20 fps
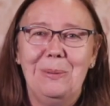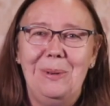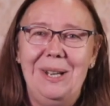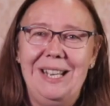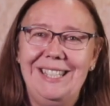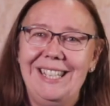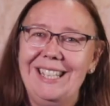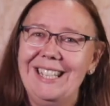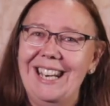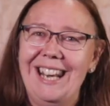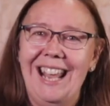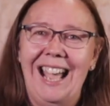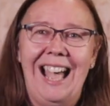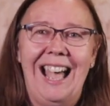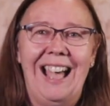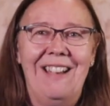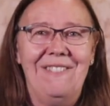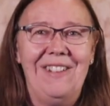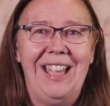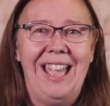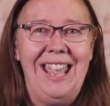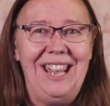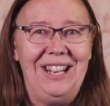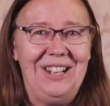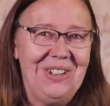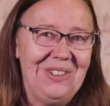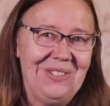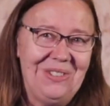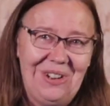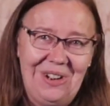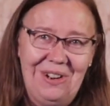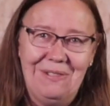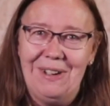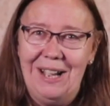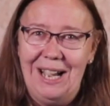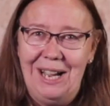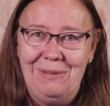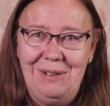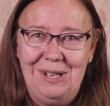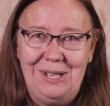we didn't have a
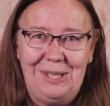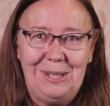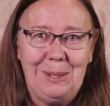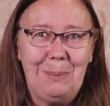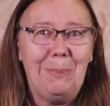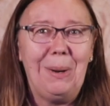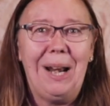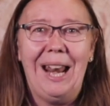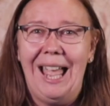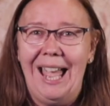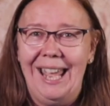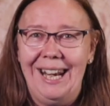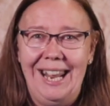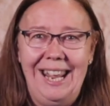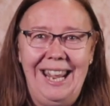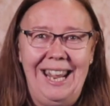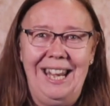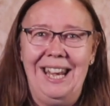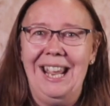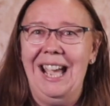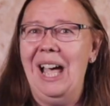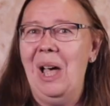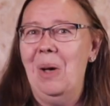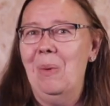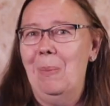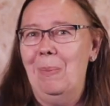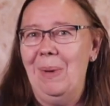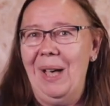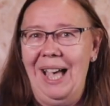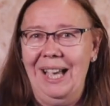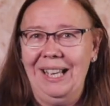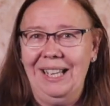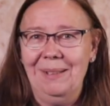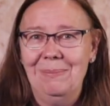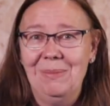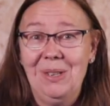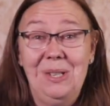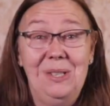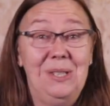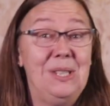coronavirus plan in our bag,
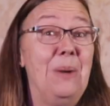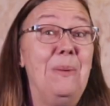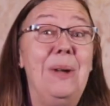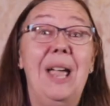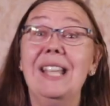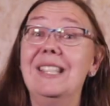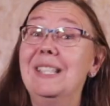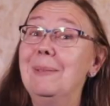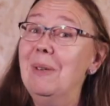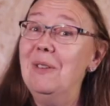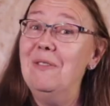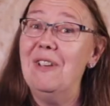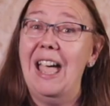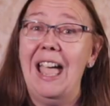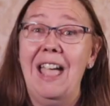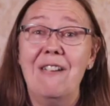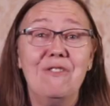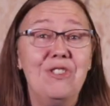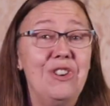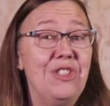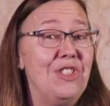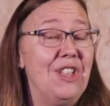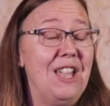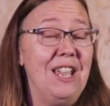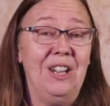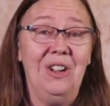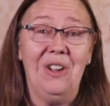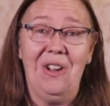so we had to move everything